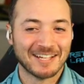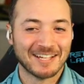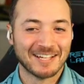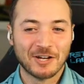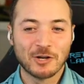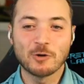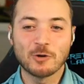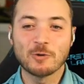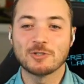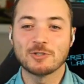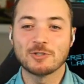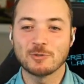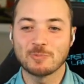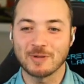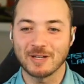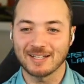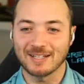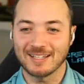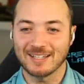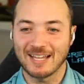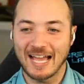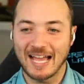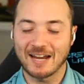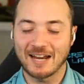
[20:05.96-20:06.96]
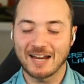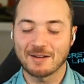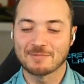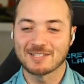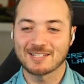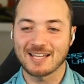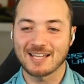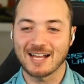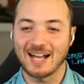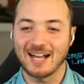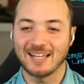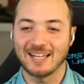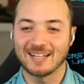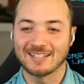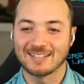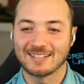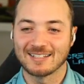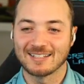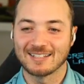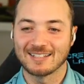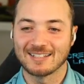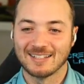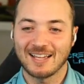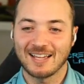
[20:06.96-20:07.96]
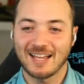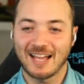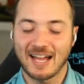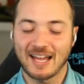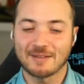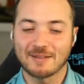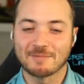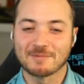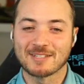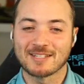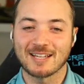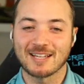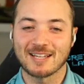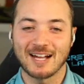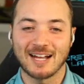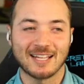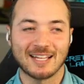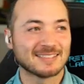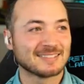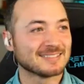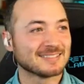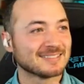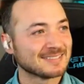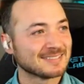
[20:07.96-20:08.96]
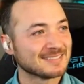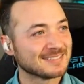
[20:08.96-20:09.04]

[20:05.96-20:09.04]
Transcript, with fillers: Who would you pick? Next Adam question. Scott. Adam Scott.